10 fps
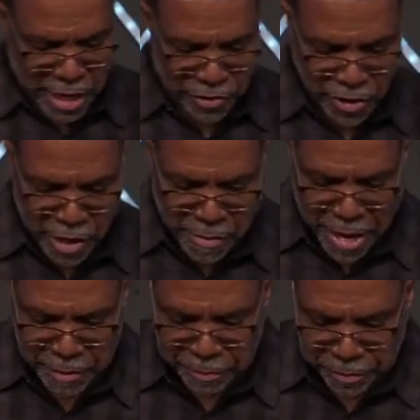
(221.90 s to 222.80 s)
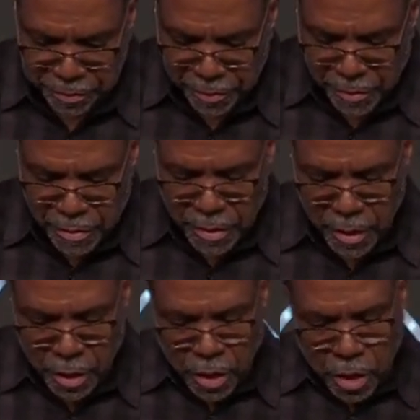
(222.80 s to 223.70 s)
that, say amen.
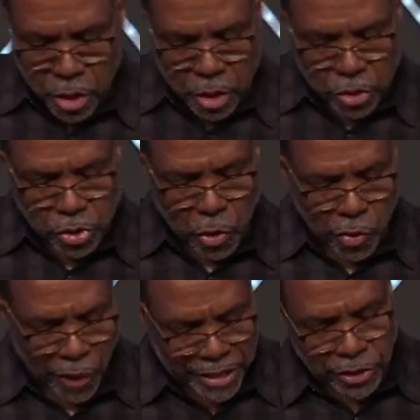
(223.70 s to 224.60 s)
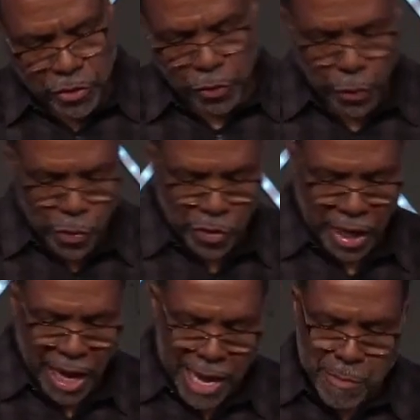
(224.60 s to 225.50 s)
So grace and truth
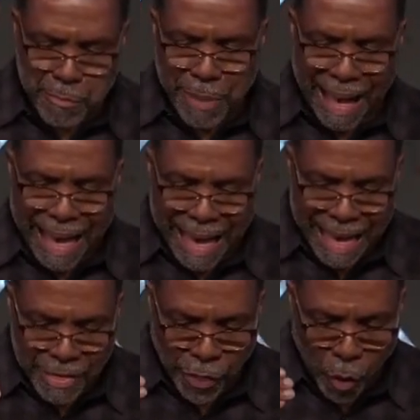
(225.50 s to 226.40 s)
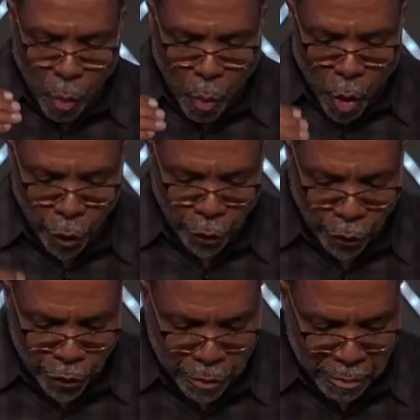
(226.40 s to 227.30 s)
came by the
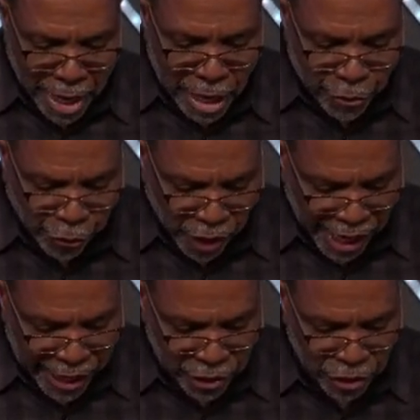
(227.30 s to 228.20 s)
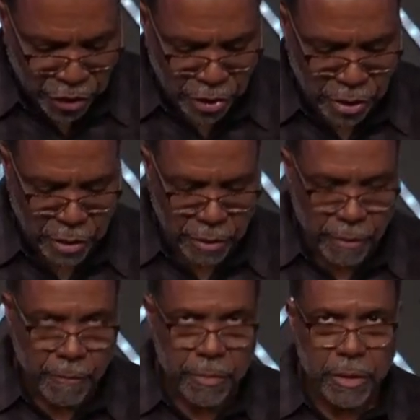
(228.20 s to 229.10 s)
word made flesh.
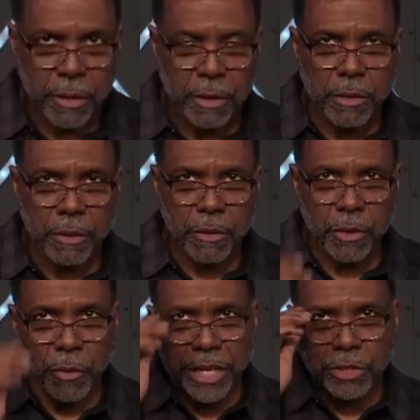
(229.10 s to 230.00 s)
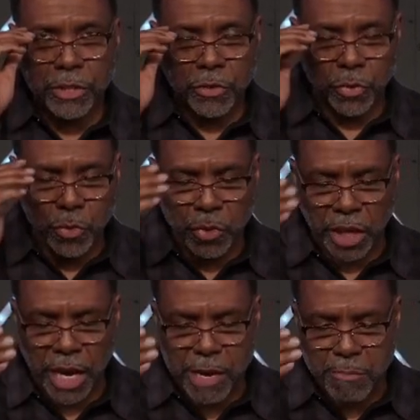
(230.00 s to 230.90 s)
Grace and truth
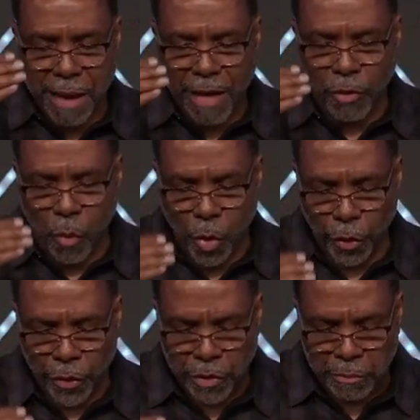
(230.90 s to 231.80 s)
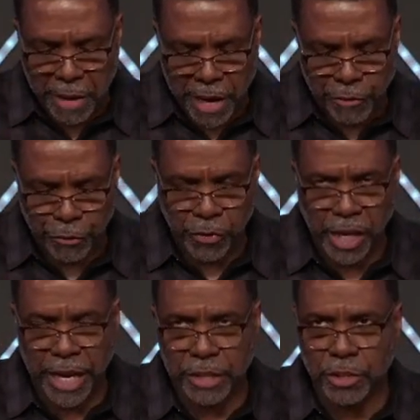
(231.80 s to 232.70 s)
came by the word made
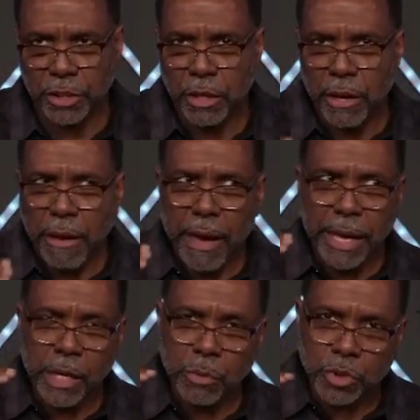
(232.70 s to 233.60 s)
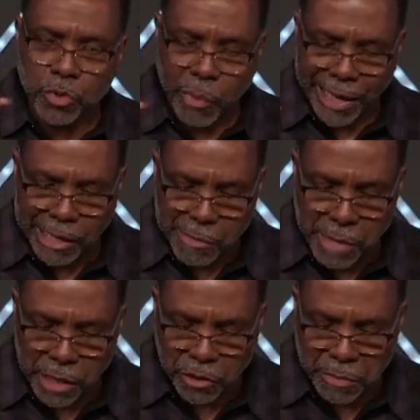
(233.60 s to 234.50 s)
flesh, and it was dwelling
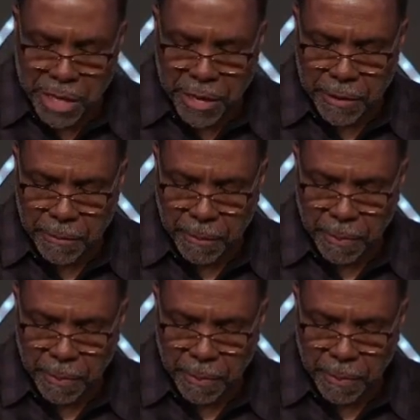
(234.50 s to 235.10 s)
amongst men.